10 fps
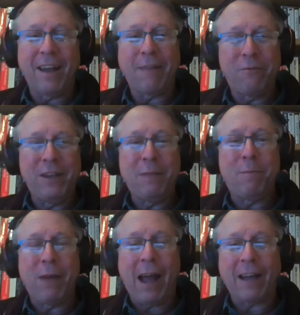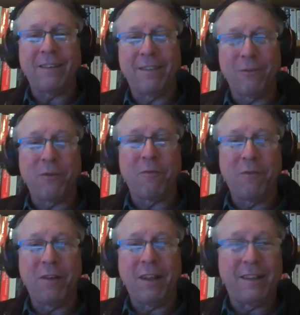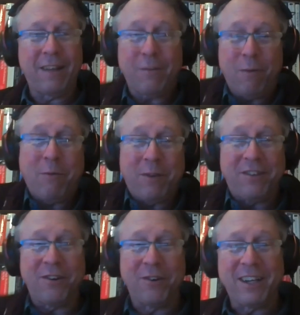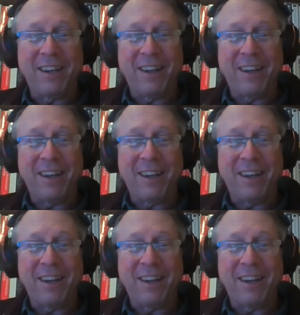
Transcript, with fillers: that feedback is sort of uh, that's why we do it.